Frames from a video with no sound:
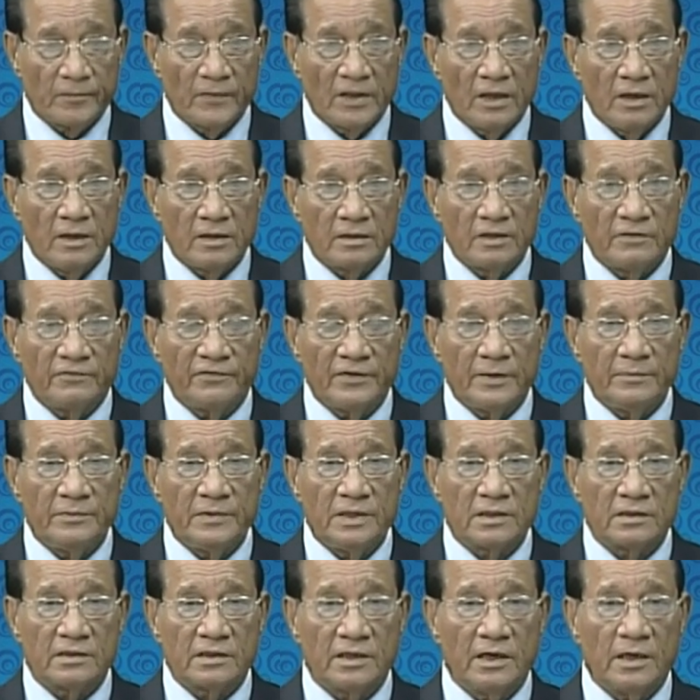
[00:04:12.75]
The
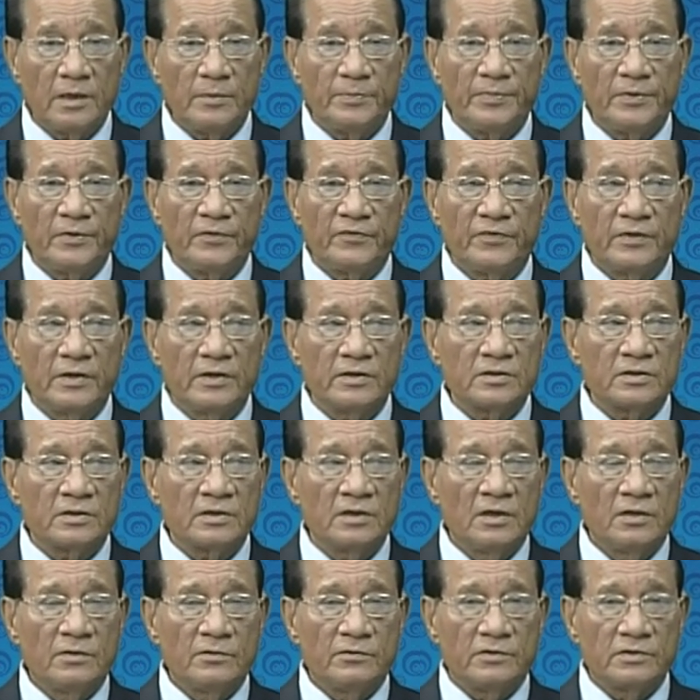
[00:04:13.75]
family third preference,
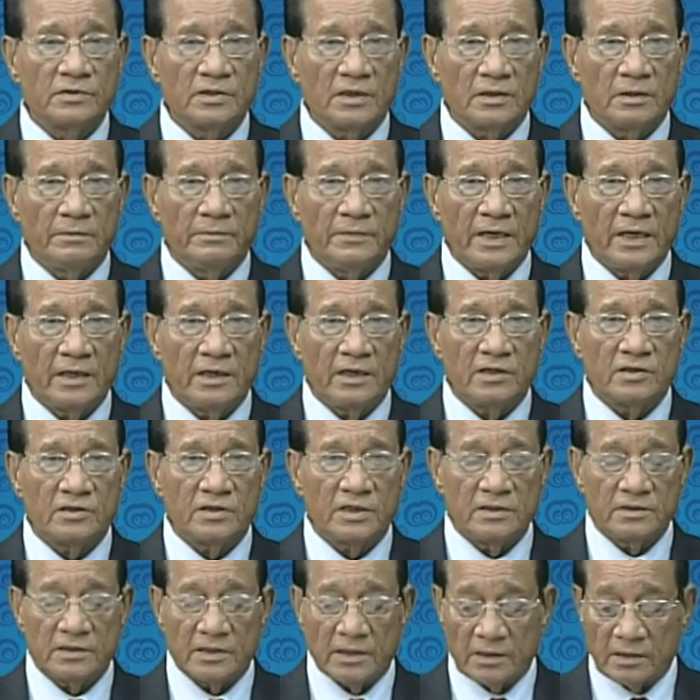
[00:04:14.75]
which are the married
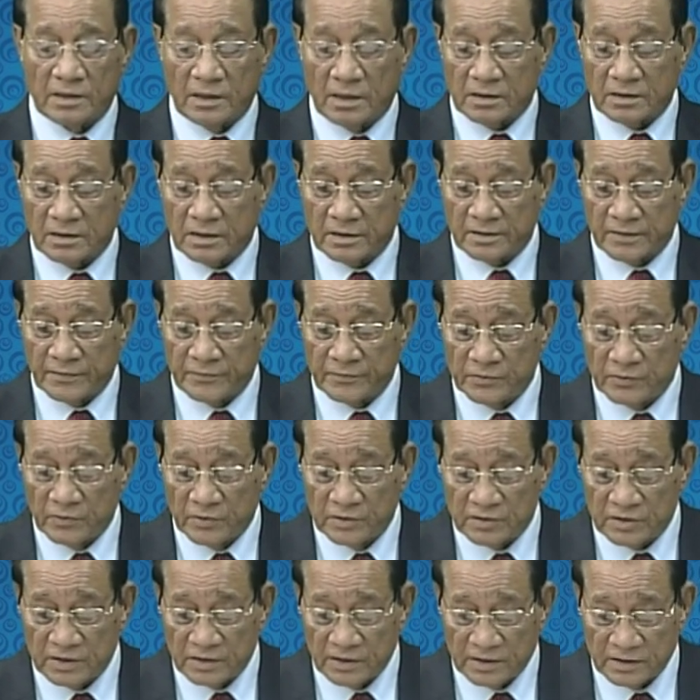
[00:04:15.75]
sons and daughters of
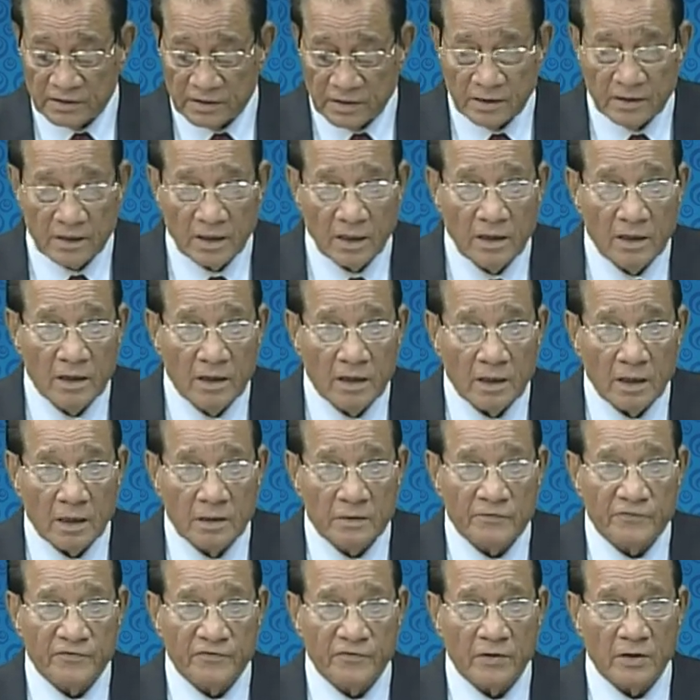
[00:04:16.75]
U.S. citizens,
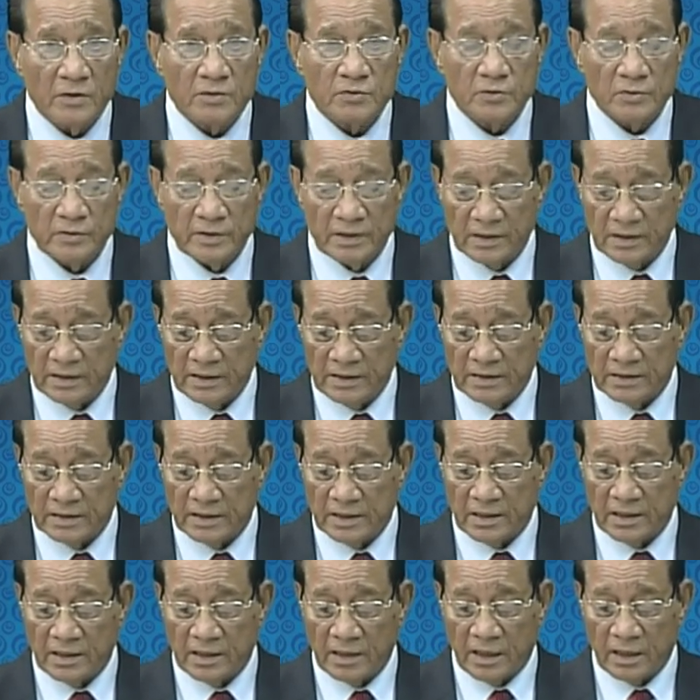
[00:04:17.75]
unfortunately
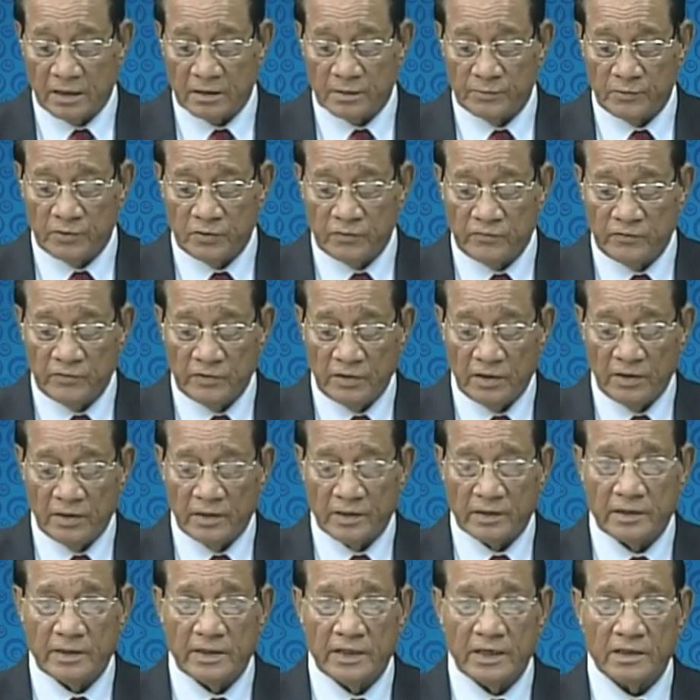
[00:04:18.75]
did not move.
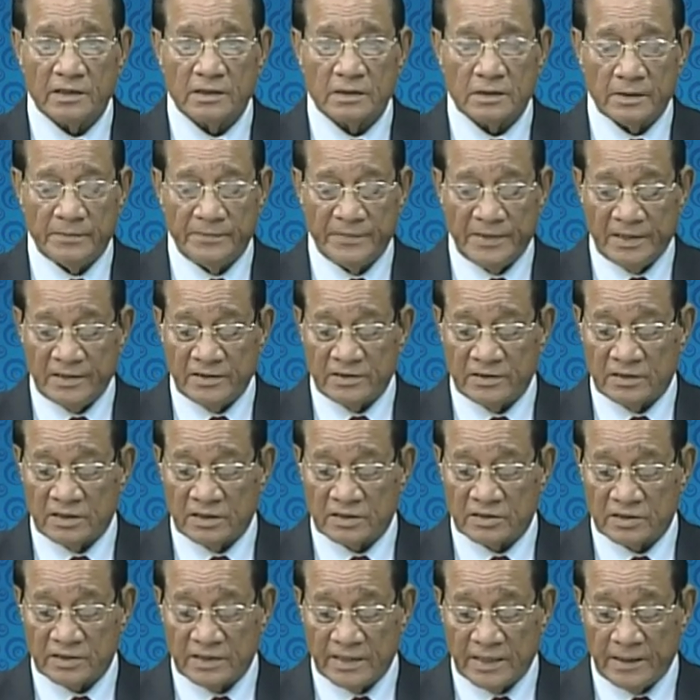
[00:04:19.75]
Date remains the
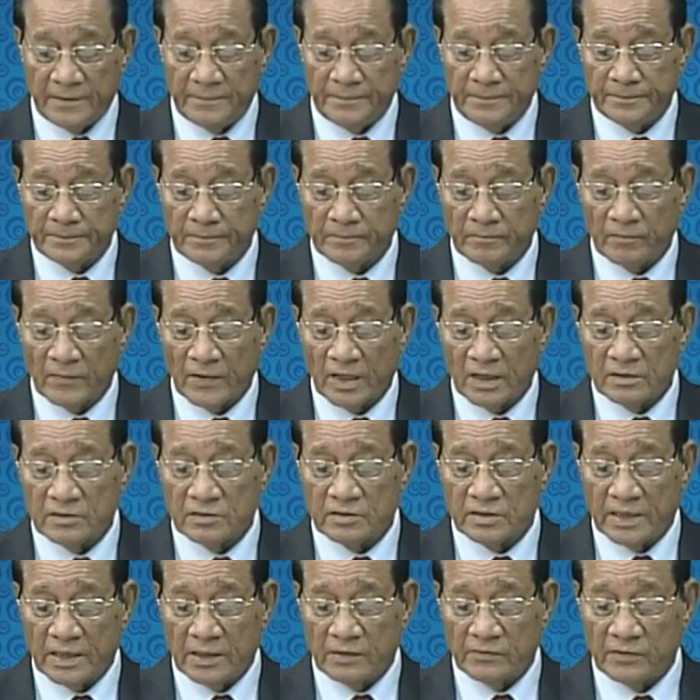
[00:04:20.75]
same,
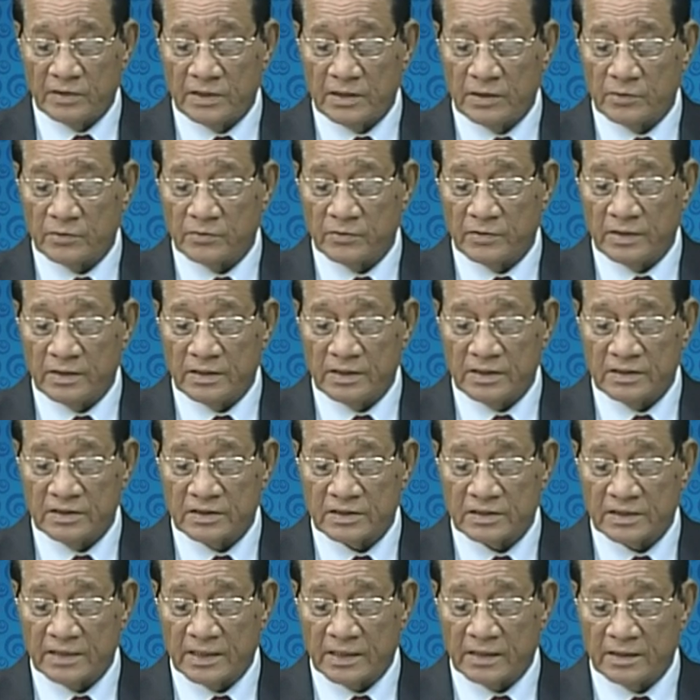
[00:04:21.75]
January
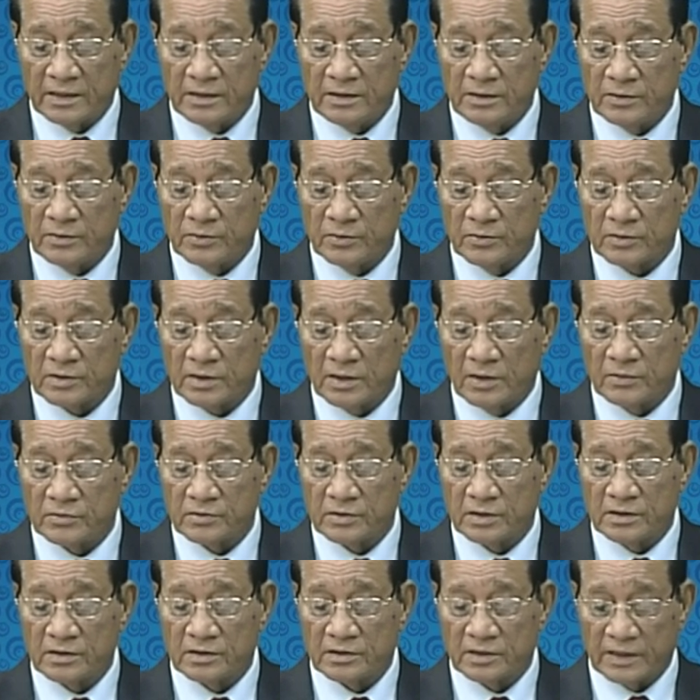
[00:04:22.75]
22nd,
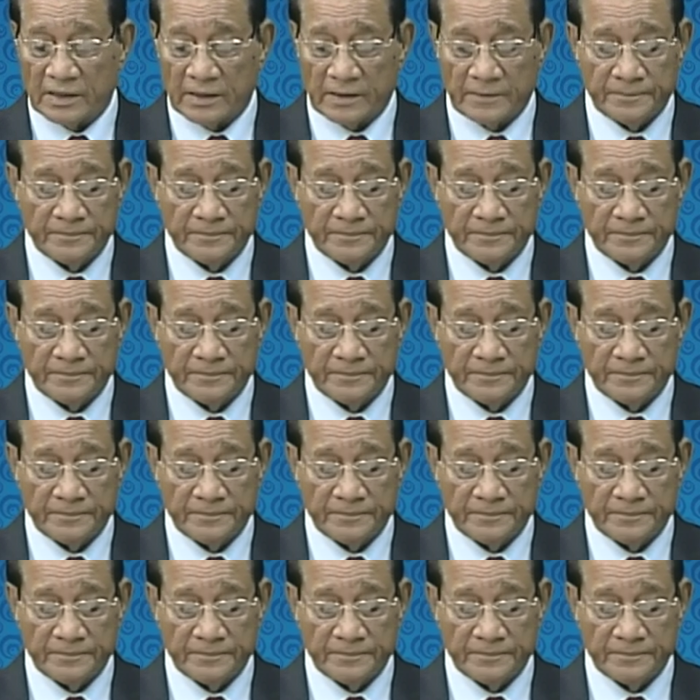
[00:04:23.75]
2003.